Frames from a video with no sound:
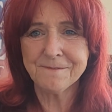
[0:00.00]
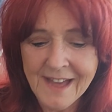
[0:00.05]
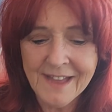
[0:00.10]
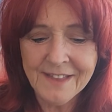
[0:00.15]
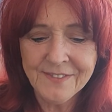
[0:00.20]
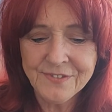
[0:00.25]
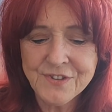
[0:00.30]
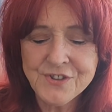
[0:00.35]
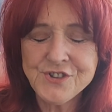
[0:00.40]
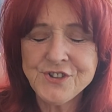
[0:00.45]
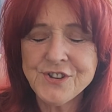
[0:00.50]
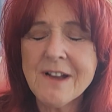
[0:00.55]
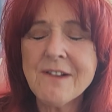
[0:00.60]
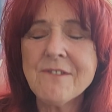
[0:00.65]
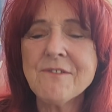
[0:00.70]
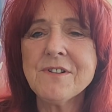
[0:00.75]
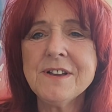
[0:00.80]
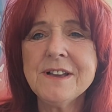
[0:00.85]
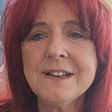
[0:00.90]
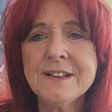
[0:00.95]
And the
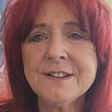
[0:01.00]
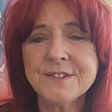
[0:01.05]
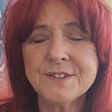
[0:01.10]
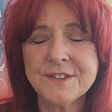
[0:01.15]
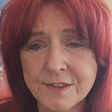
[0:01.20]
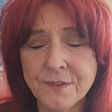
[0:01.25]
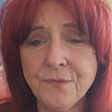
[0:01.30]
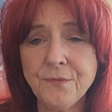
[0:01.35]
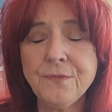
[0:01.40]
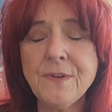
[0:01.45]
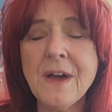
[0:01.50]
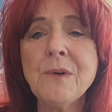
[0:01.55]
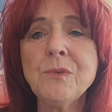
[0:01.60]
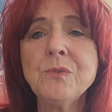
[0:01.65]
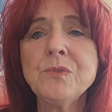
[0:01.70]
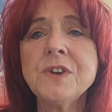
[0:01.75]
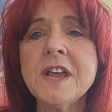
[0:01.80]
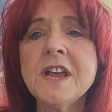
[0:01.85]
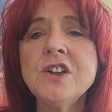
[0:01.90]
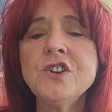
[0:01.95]
Chariot is the
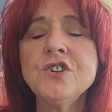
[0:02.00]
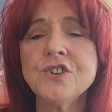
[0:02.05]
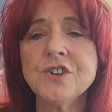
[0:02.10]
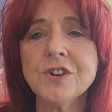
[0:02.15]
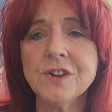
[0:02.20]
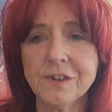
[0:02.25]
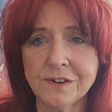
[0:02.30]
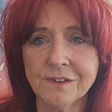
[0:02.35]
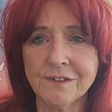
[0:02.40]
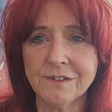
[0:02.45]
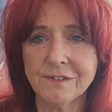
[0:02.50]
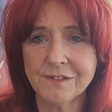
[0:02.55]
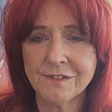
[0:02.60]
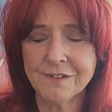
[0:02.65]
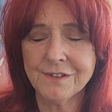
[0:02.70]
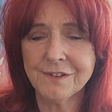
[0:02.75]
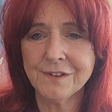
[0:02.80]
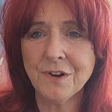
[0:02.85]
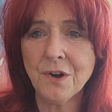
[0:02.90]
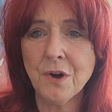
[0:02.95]
foundation
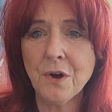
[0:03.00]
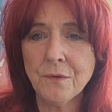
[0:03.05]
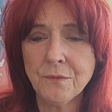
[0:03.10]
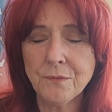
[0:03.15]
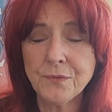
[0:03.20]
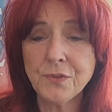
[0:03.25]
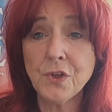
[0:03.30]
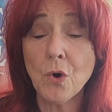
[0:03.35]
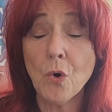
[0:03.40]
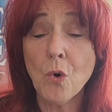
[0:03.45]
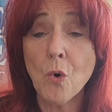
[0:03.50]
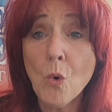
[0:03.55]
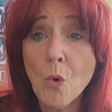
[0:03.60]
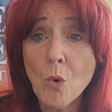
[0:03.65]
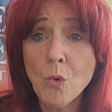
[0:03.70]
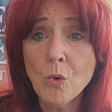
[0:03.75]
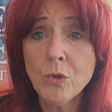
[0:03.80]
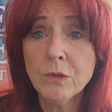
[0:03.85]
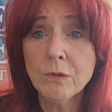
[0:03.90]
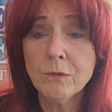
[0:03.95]
of
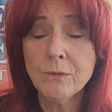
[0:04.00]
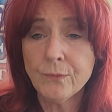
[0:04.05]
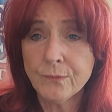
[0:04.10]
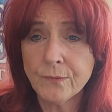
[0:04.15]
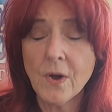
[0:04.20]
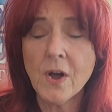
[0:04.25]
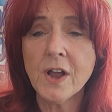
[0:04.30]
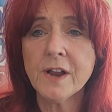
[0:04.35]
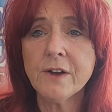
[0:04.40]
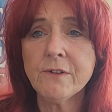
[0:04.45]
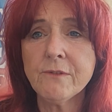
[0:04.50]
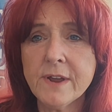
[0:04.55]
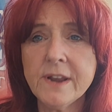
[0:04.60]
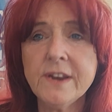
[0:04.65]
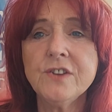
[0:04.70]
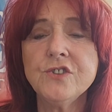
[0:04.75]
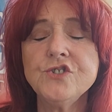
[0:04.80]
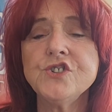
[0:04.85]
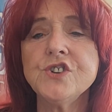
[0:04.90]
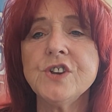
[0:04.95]
all fire
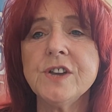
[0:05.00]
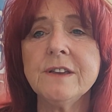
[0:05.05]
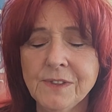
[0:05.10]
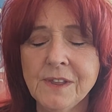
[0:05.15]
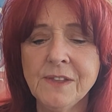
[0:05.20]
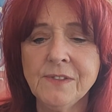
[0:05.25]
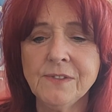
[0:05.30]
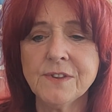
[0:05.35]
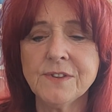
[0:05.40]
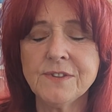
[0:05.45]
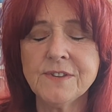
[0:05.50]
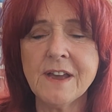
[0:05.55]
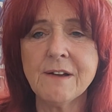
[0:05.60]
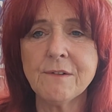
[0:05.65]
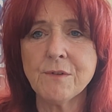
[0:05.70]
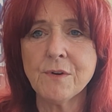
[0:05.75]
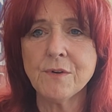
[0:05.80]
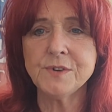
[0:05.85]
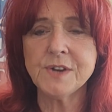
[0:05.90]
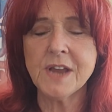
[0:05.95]
energy in the
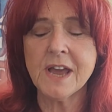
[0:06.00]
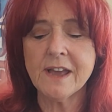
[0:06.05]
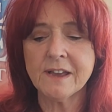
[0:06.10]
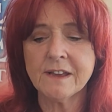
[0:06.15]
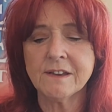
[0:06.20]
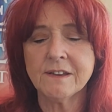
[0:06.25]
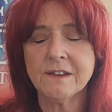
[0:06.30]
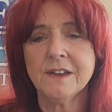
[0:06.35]
tarot deck.